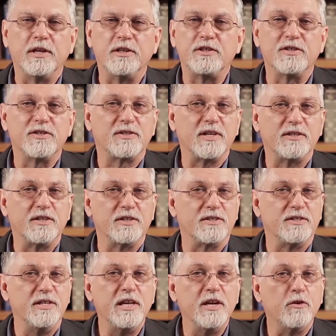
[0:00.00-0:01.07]
religions such
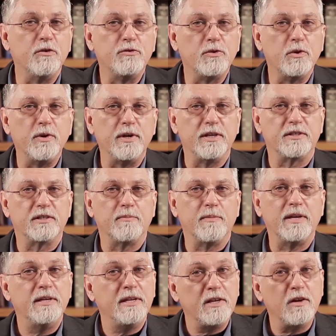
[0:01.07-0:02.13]
as Neo-Druidism
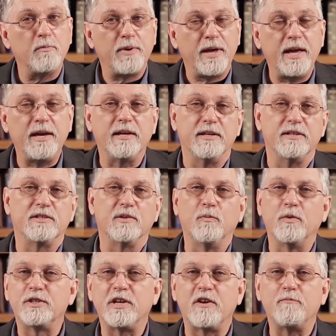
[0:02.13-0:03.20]
and
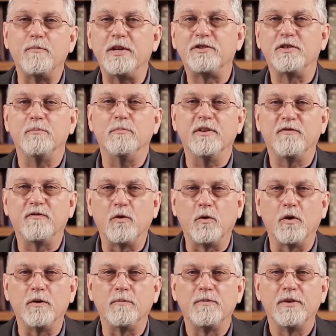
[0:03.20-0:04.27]
Neo-Paganism, which I've mentioned
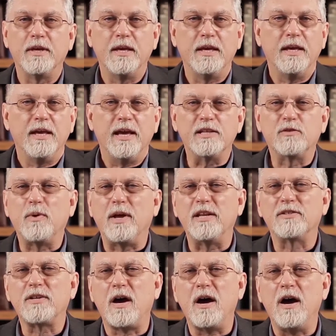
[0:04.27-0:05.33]
before, as
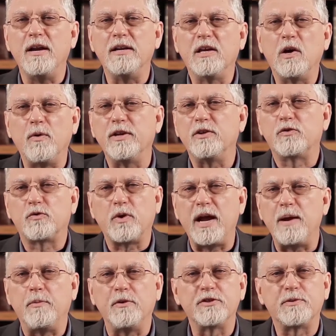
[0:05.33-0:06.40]
well as ongoing
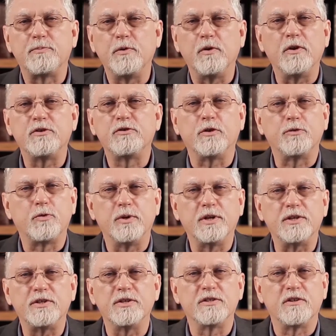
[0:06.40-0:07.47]
tribal spiritual
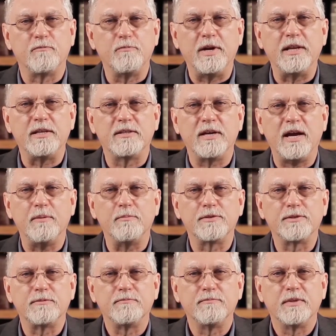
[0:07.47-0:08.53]
traditions of many
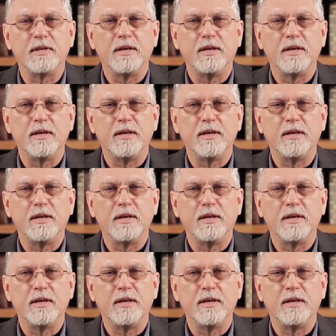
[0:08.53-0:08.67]
types.